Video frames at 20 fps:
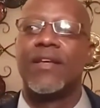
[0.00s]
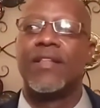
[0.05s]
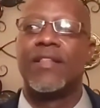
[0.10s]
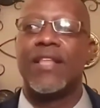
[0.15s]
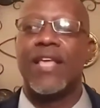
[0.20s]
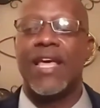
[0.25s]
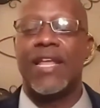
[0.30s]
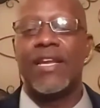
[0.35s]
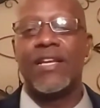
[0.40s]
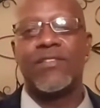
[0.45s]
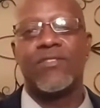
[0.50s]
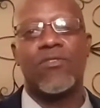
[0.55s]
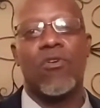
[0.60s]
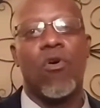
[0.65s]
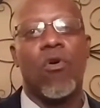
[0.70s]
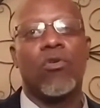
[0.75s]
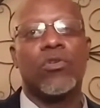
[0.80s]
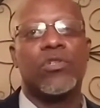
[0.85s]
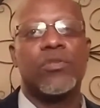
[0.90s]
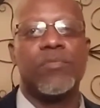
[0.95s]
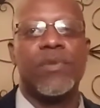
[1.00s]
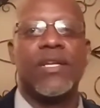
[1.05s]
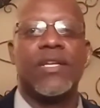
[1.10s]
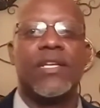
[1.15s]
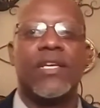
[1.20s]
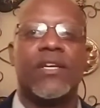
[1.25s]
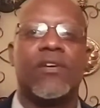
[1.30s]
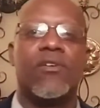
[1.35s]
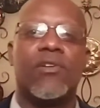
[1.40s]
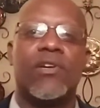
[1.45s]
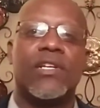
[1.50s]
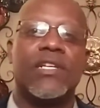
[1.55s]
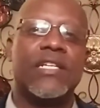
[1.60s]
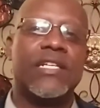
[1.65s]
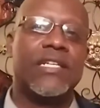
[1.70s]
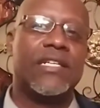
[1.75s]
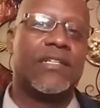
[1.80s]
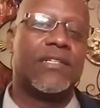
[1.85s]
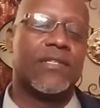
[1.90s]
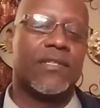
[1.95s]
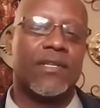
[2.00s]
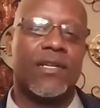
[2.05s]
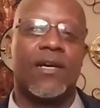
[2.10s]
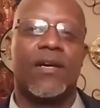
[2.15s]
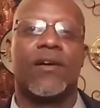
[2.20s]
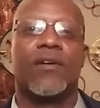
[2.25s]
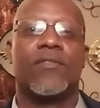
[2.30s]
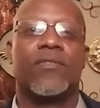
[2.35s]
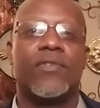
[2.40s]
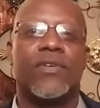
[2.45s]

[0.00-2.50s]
that it's ultimately going to lead to love.